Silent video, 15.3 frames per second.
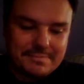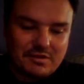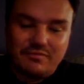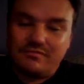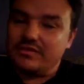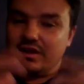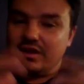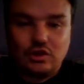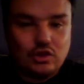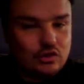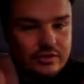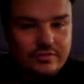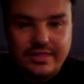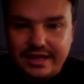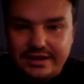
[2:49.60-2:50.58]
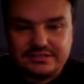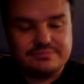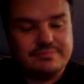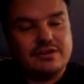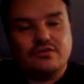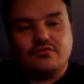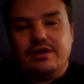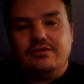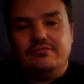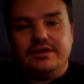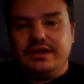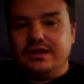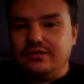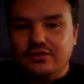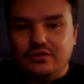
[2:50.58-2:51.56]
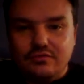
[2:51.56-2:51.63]
we've concluded that. It's been great. We
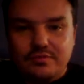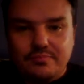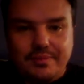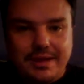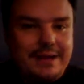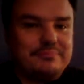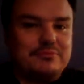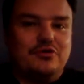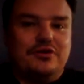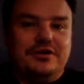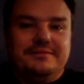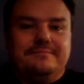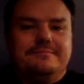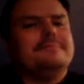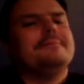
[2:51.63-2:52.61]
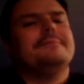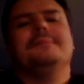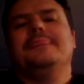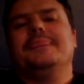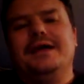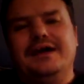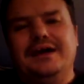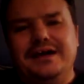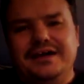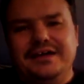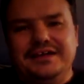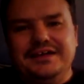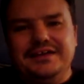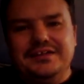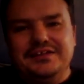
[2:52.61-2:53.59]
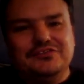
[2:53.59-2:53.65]
concluded with popcorn
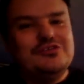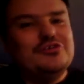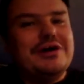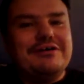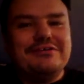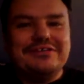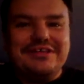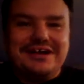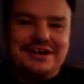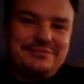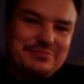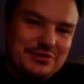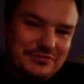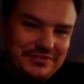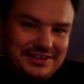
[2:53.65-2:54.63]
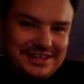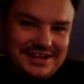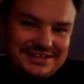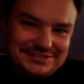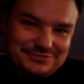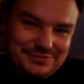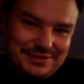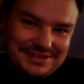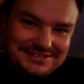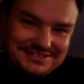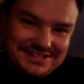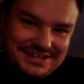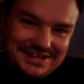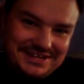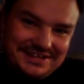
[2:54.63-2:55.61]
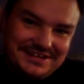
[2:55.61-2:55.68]
and a 2-hour-long movie last
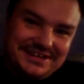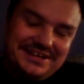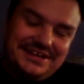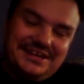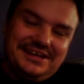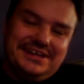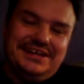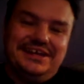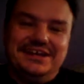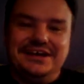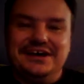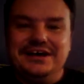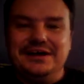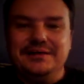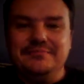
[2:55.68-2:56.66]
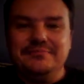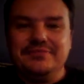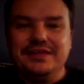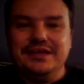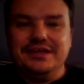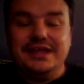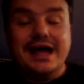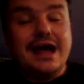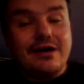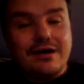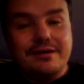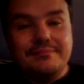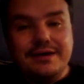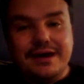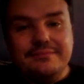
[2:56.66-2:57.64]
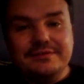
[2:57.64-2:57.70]
Wednesday. And now
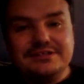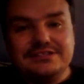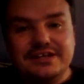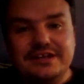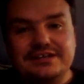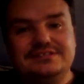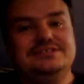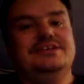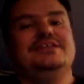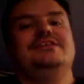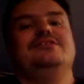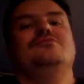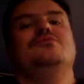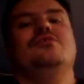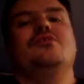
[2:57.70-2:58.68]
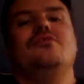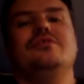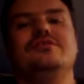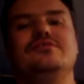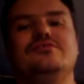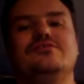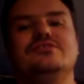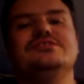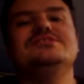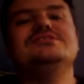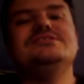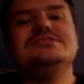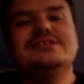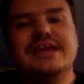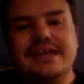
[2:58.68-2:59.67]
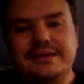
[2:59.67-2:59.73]
I'm excited to say that we're going to do the
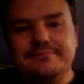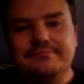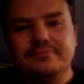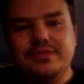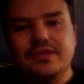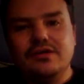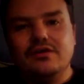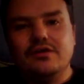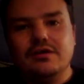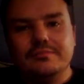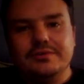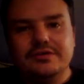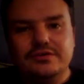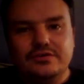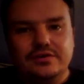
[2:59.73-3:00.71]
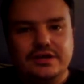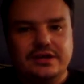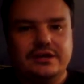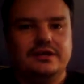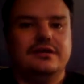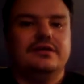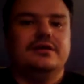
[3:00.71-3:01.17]
same hermeneutic